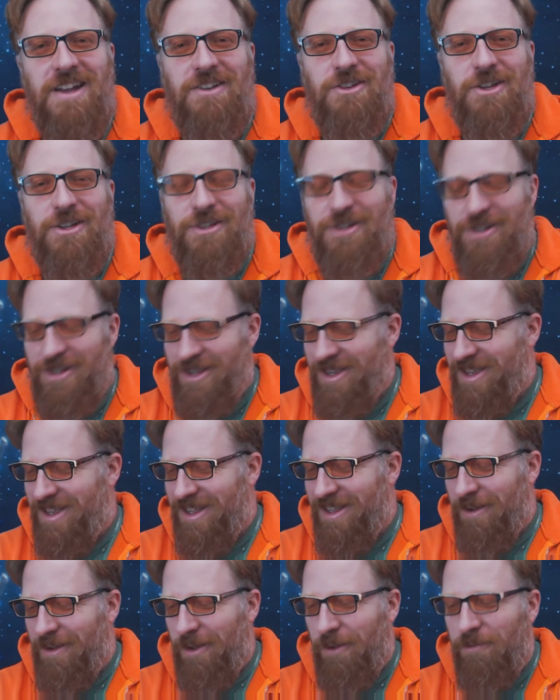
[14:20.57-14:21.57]
that's just
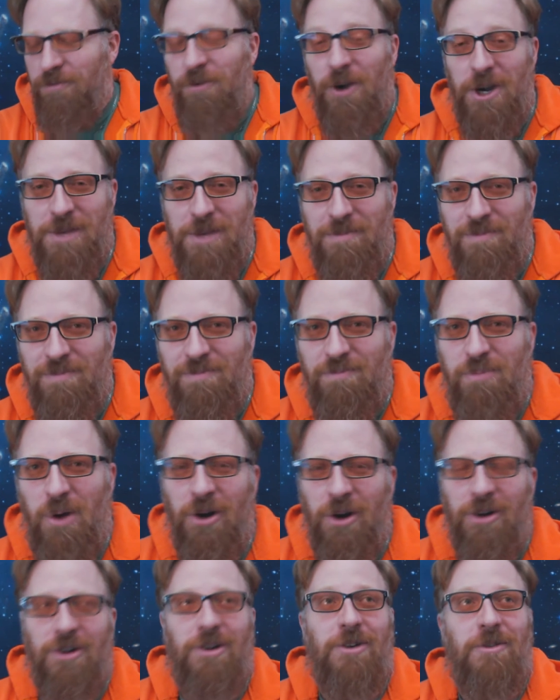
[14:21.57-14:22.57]
a funny
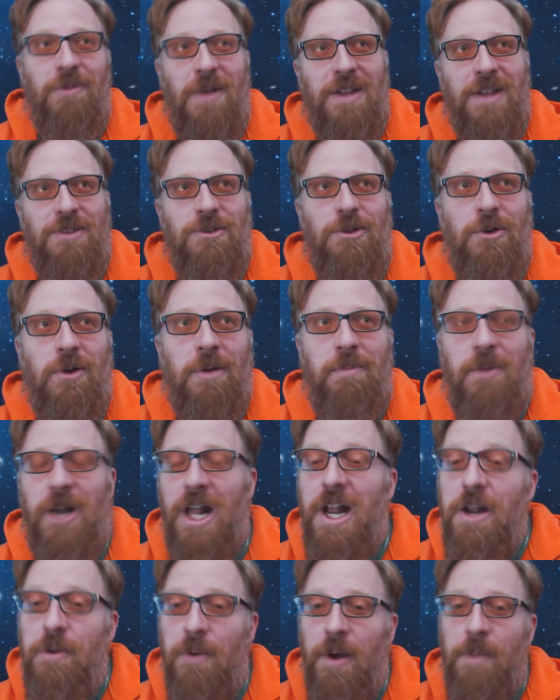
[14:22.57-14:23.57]
part of that story.
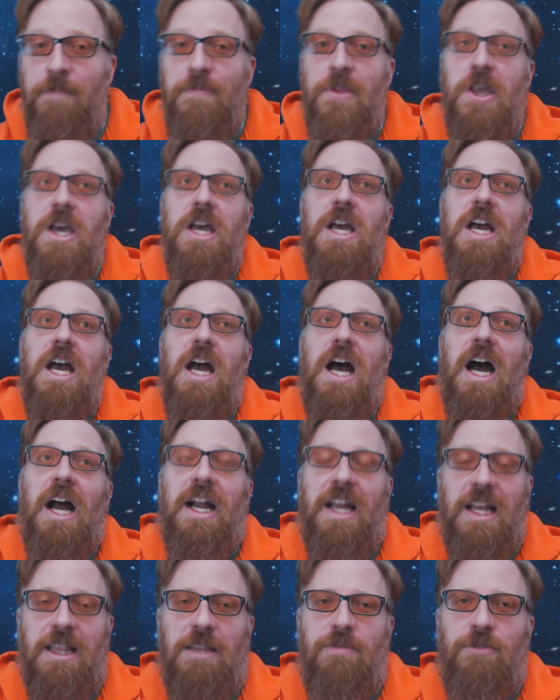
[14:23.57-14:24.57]
But anyway,
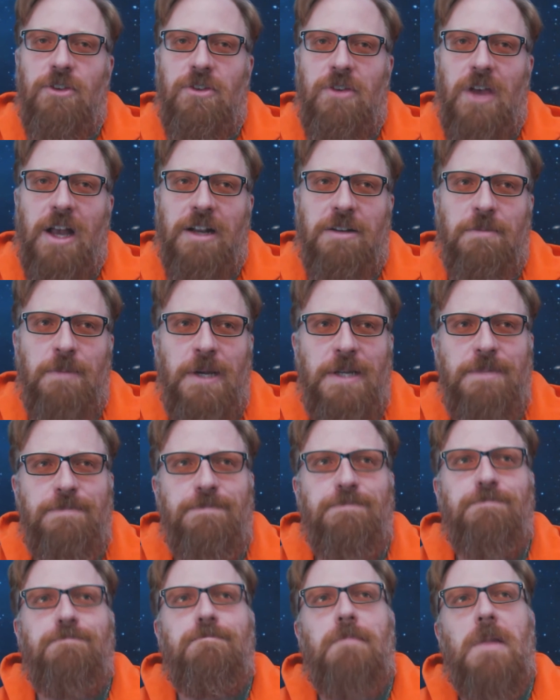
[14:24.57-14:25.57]
I get the vasectomy,
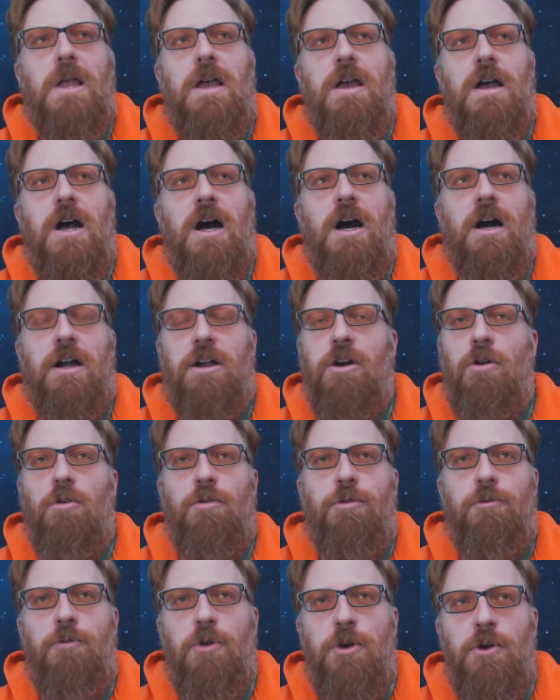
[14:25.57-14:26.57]
go
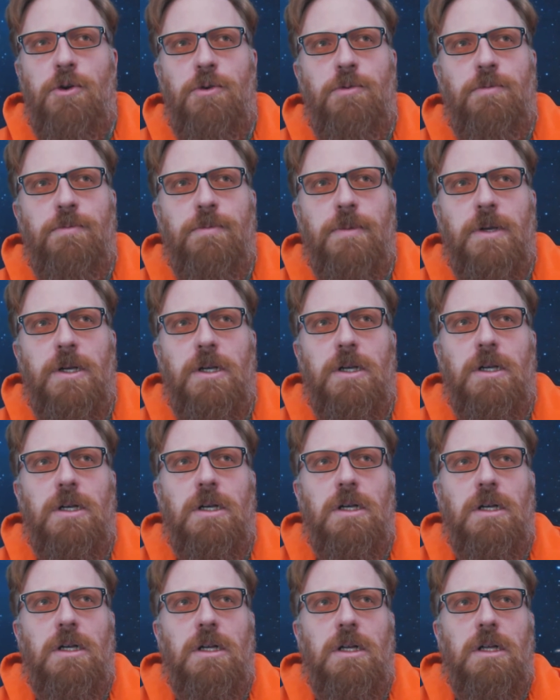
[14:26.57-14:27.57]
through.
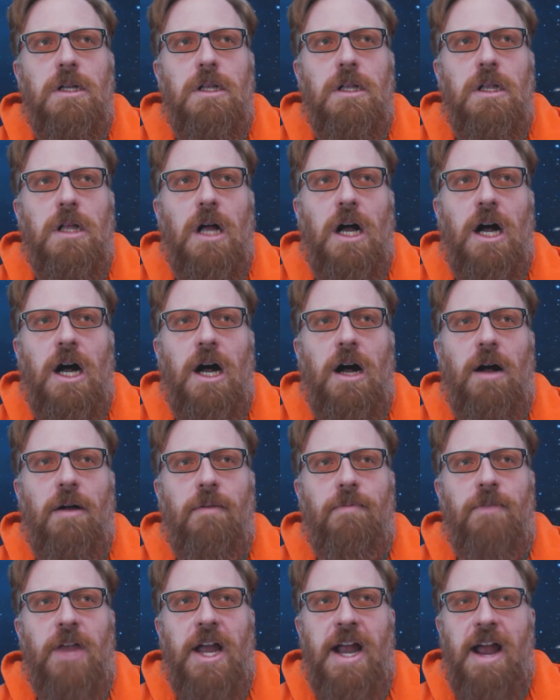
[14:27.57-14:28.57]

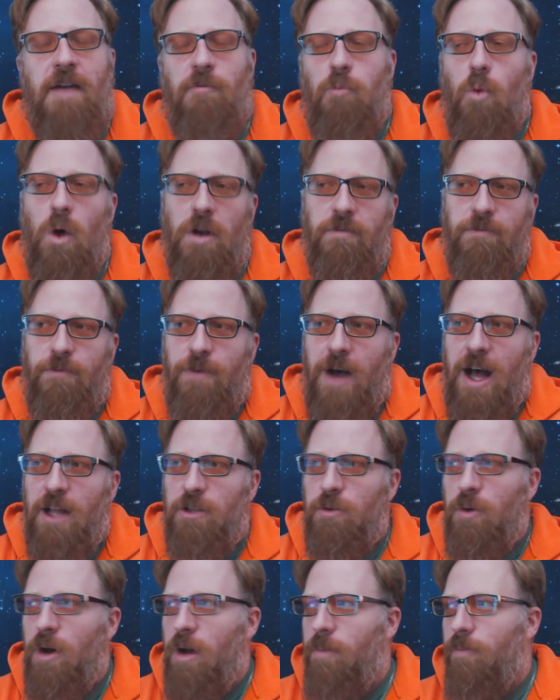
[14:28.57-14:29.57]
They have one
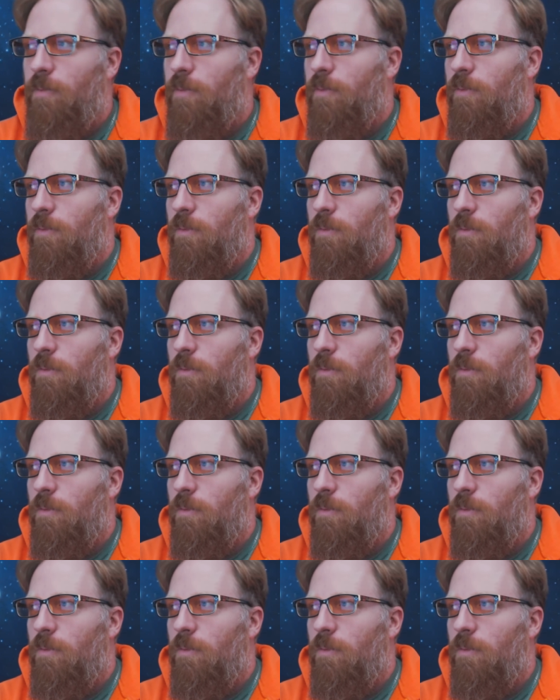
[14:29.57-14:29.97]
follow-up,